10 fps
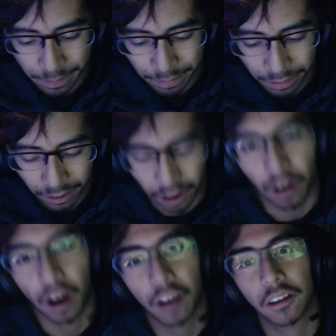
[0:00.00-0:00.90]

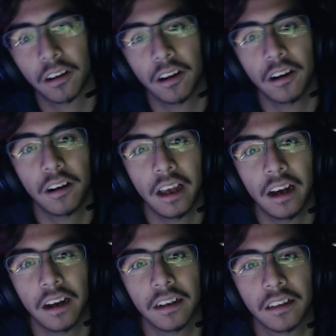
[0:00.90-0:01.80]
also known
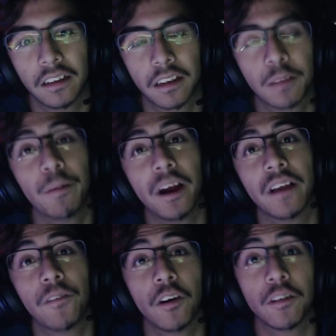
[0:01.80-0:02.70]
as Spike
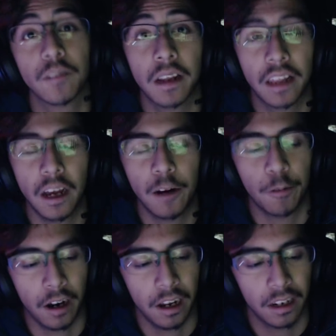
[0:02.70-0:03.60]

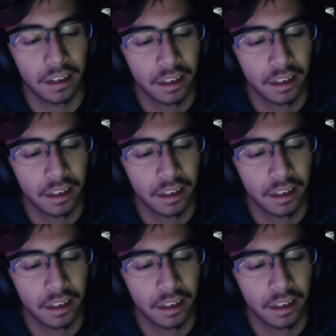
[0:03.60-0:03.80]
One.